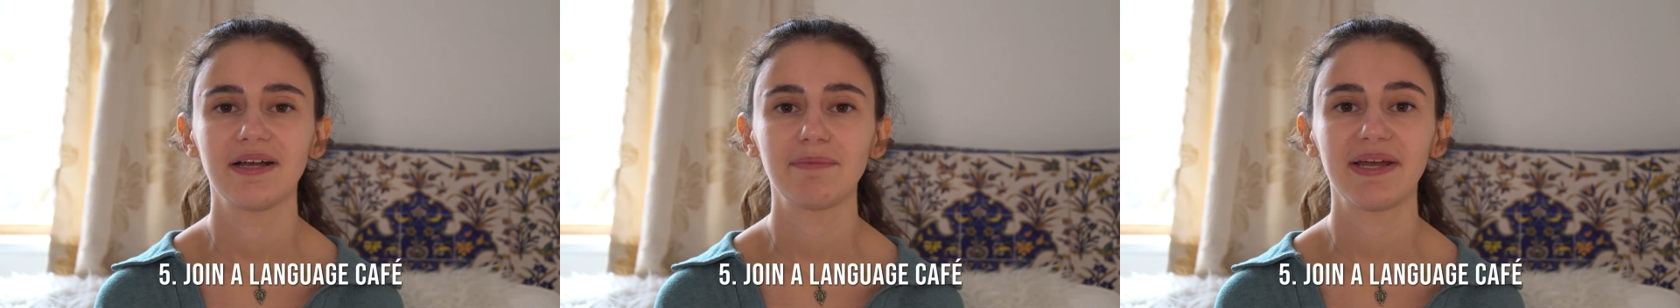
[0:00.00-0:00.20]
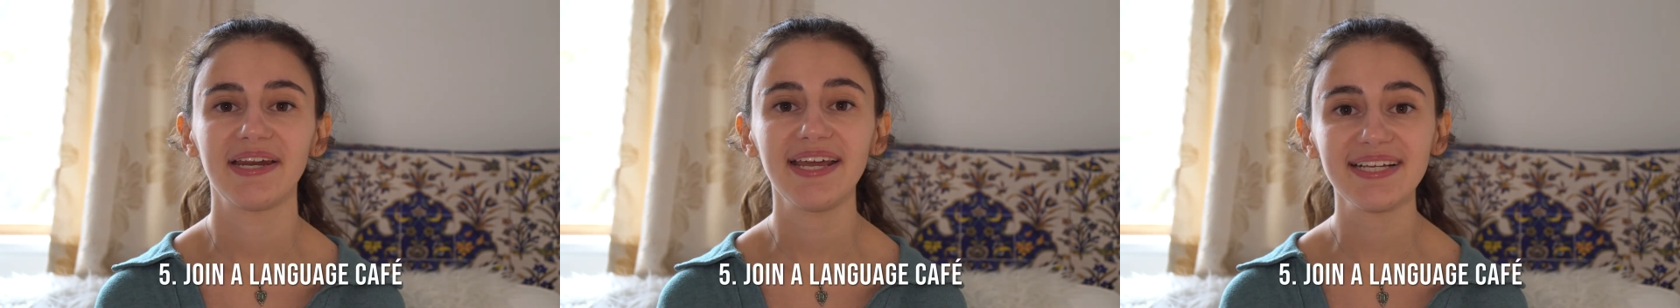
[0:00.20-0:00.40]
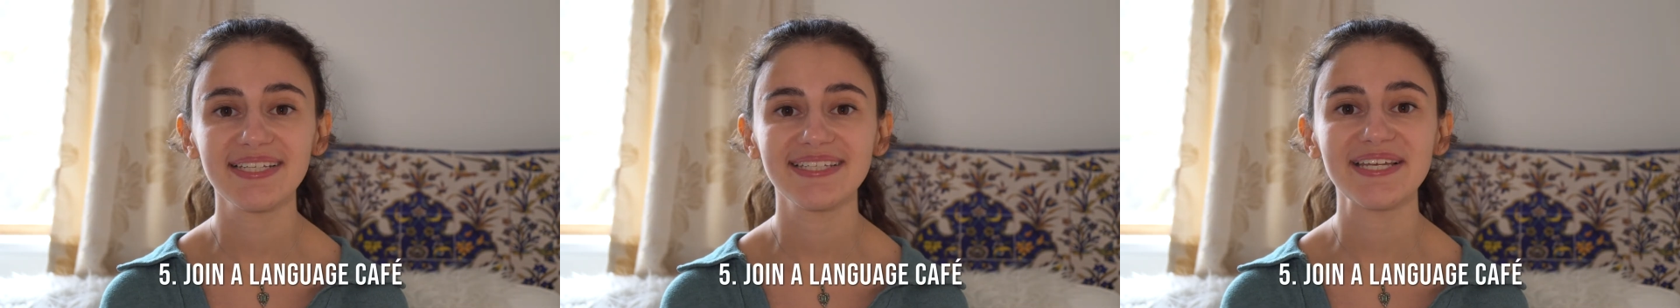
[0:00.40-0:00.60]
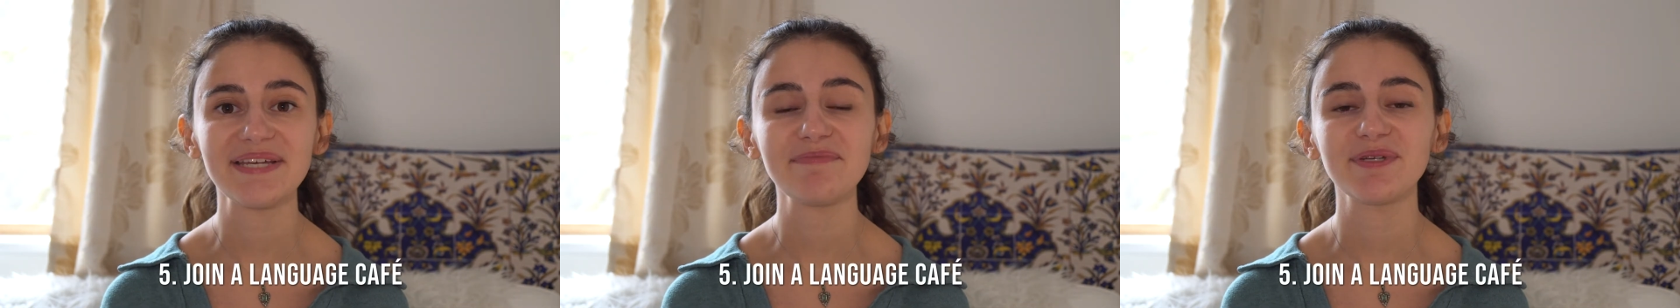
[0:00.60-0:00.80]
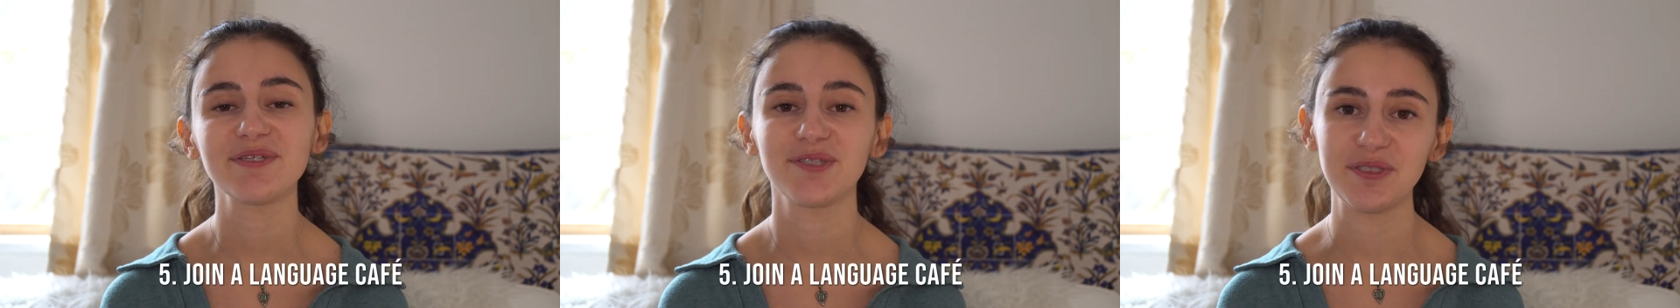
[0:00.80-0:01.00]
My next
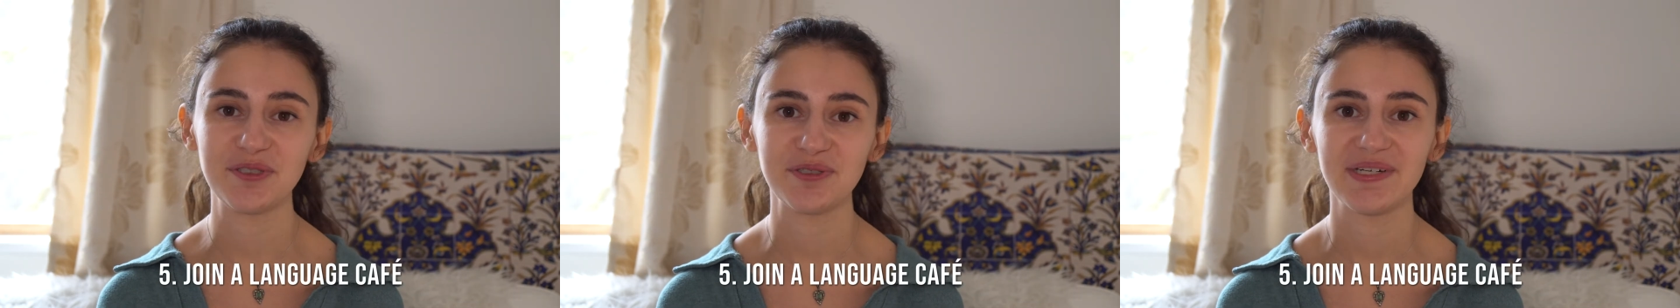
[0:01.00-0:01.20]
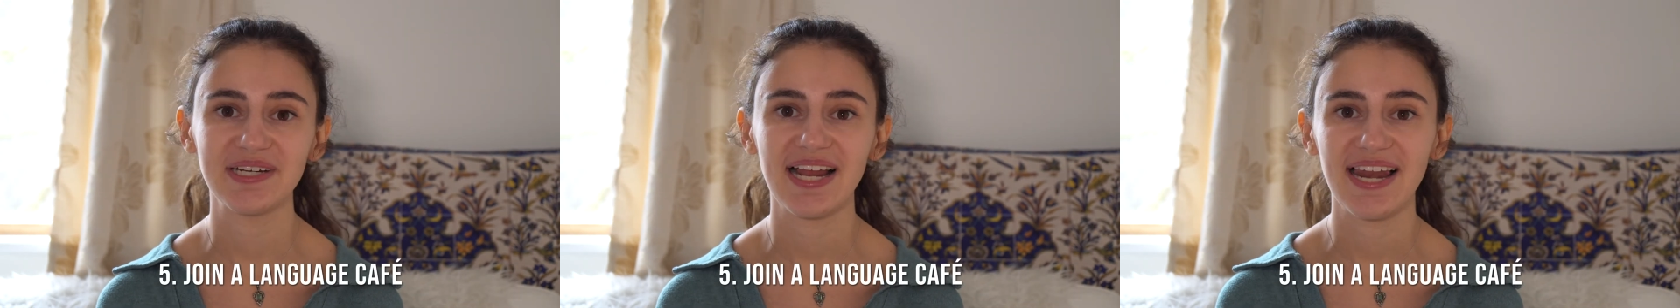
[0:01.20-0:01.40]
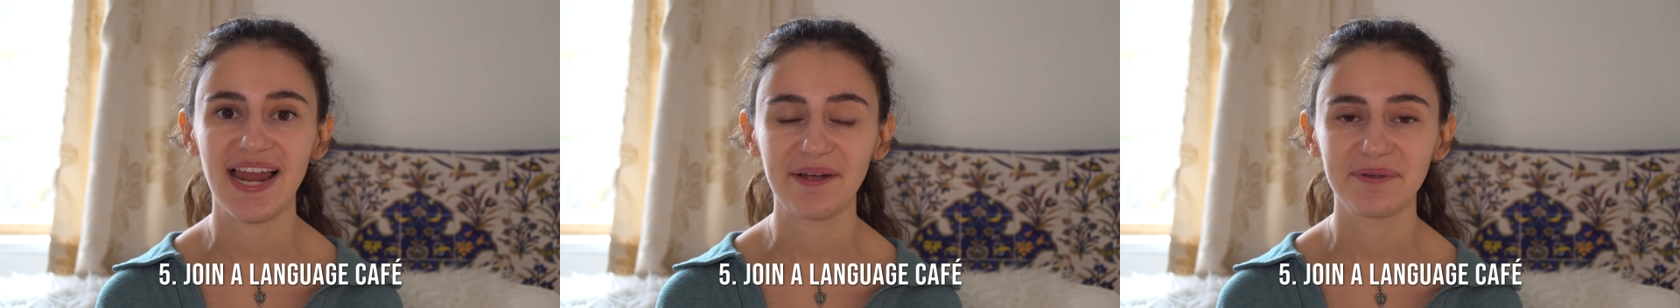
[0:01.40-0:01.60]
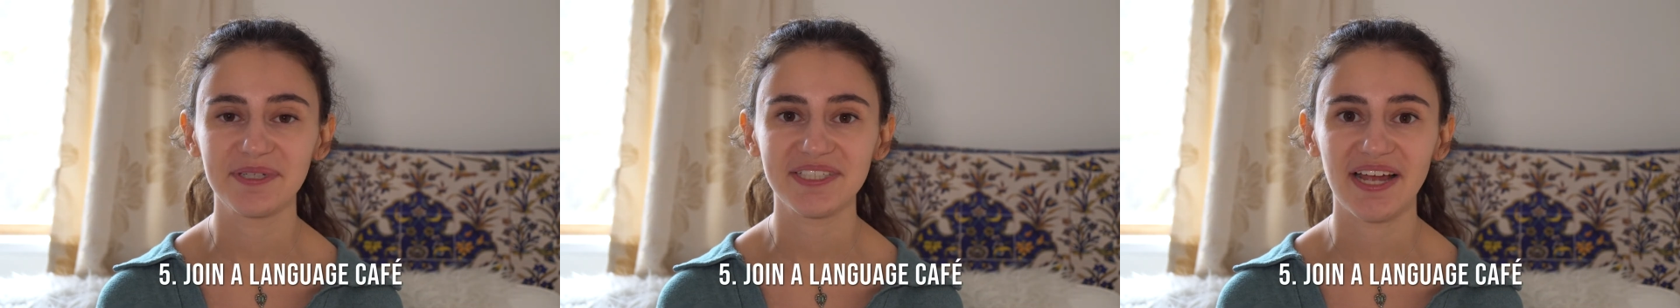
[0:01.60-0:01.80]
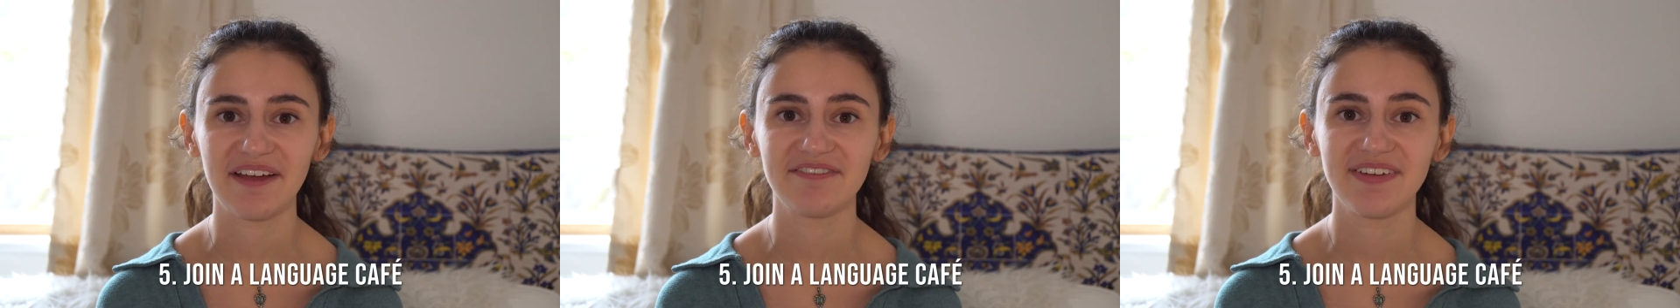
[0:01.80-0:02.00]
tip is to join a
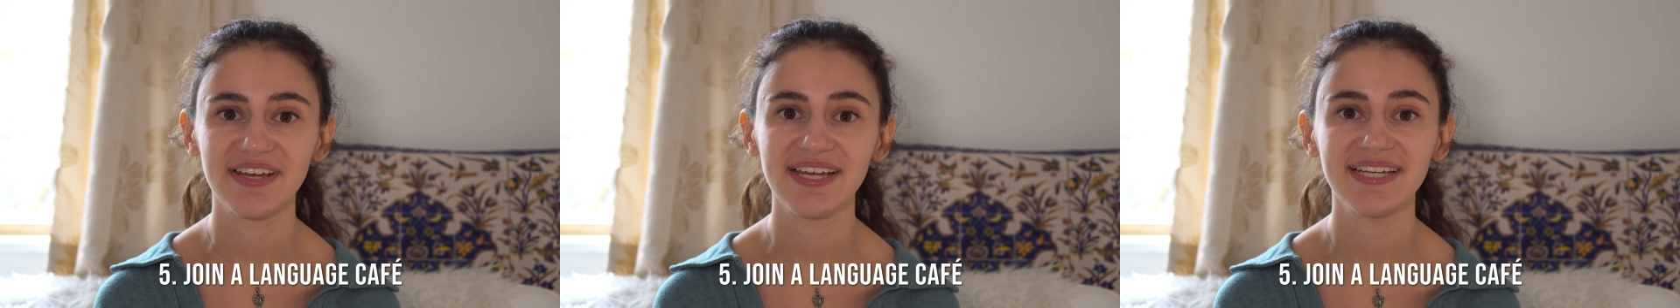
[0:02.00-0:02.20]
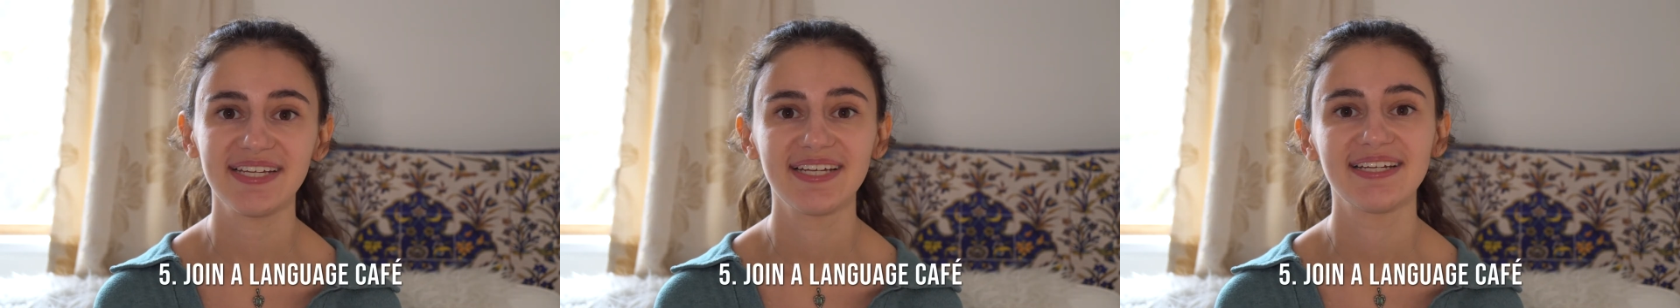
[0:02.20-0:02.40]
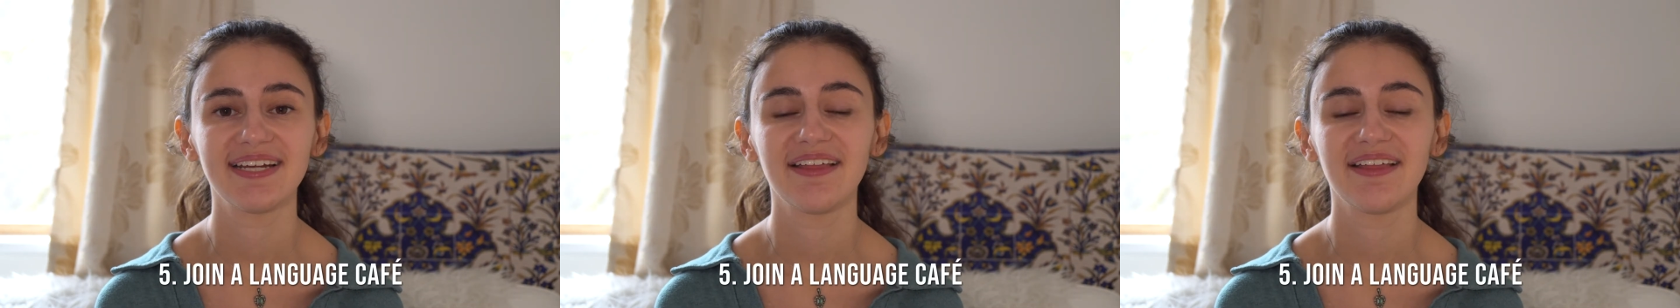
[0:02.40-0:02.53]
language café.